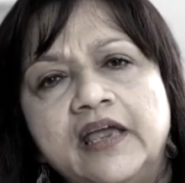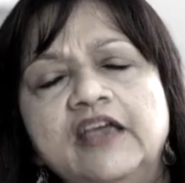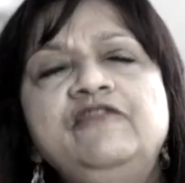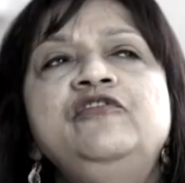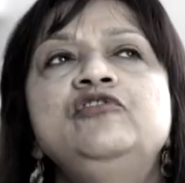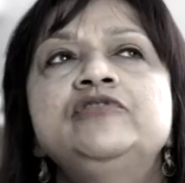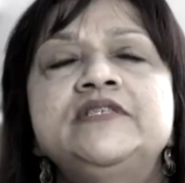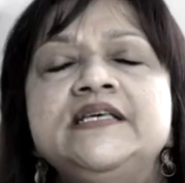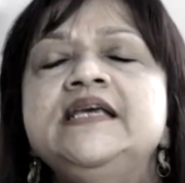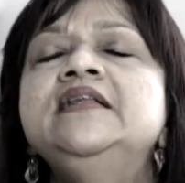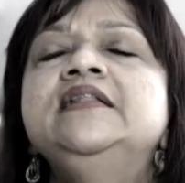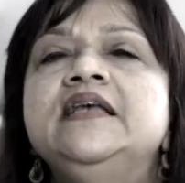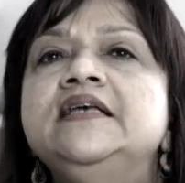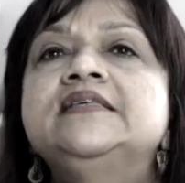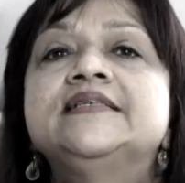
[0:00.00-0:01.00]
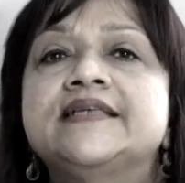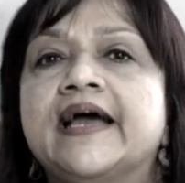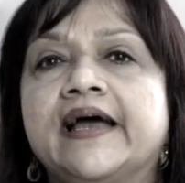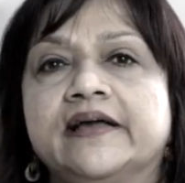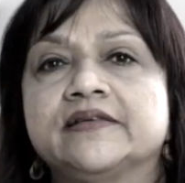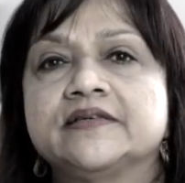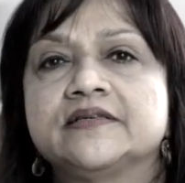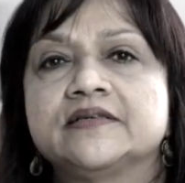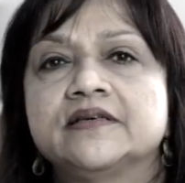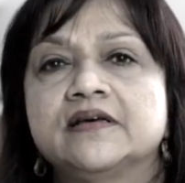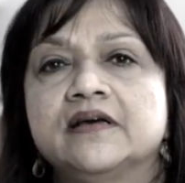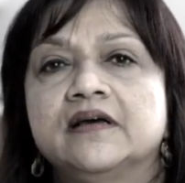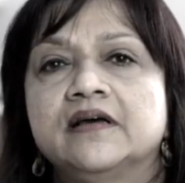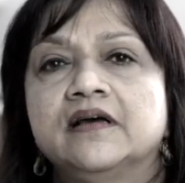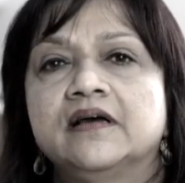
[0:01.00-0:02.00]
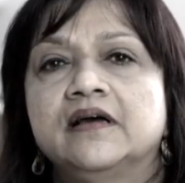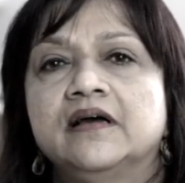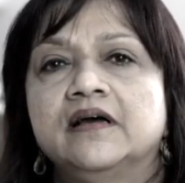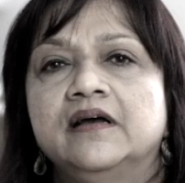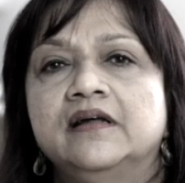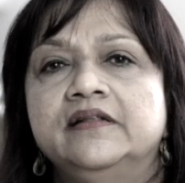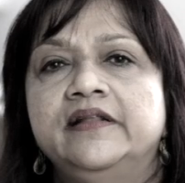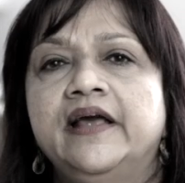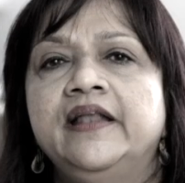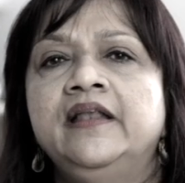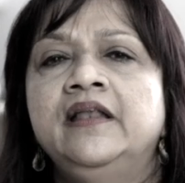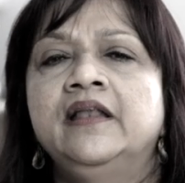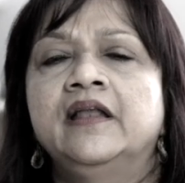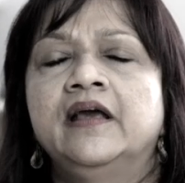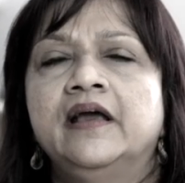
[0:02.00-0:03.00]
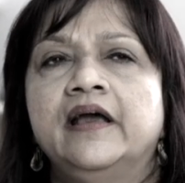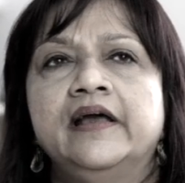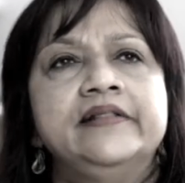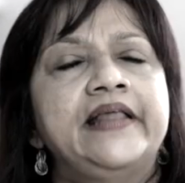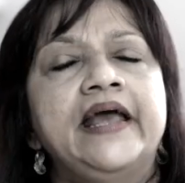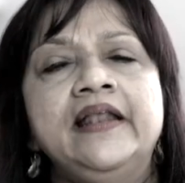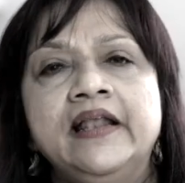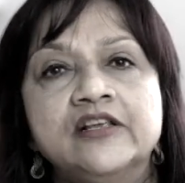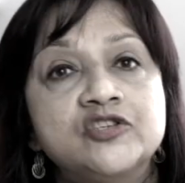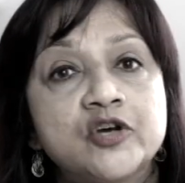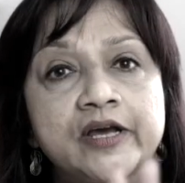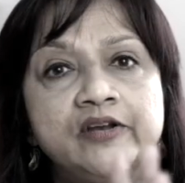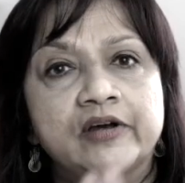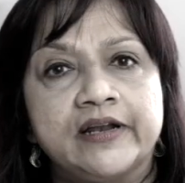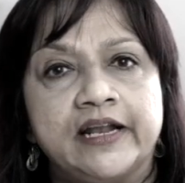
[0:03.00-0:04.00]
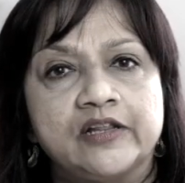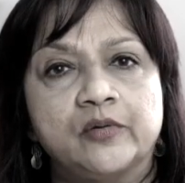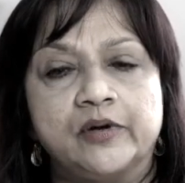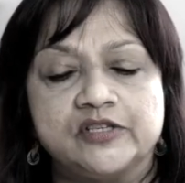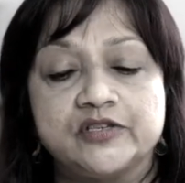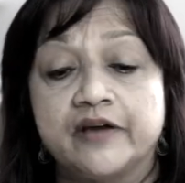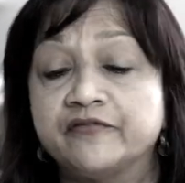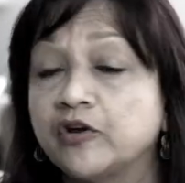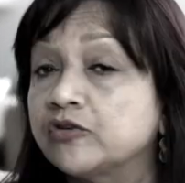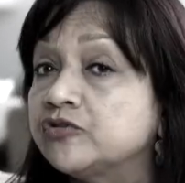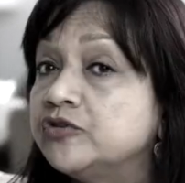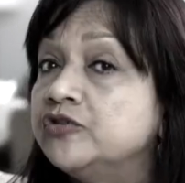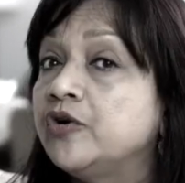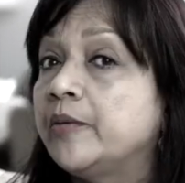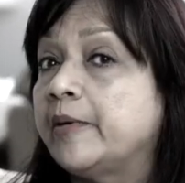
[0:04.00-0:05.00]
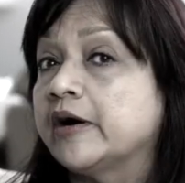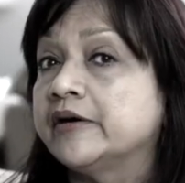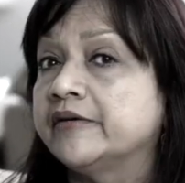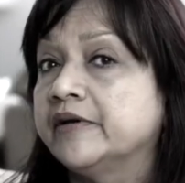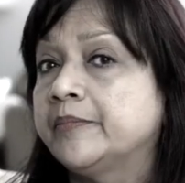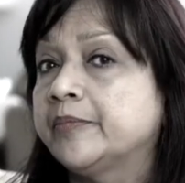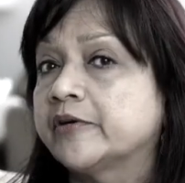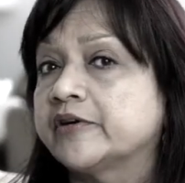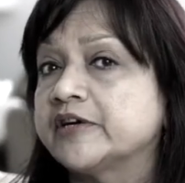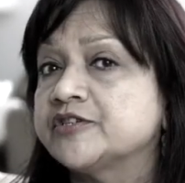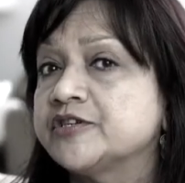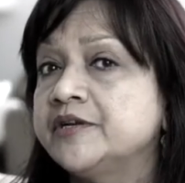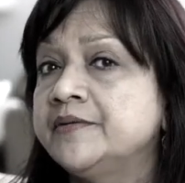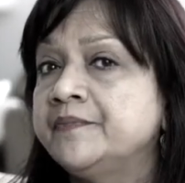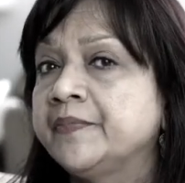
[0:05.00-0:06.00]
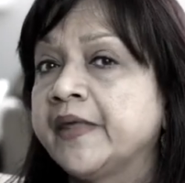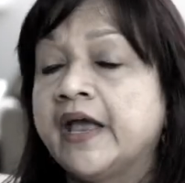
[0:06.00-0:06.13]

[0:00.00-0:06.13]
If you see these stats, then then let's look at another one. So I've talked to you about career progression.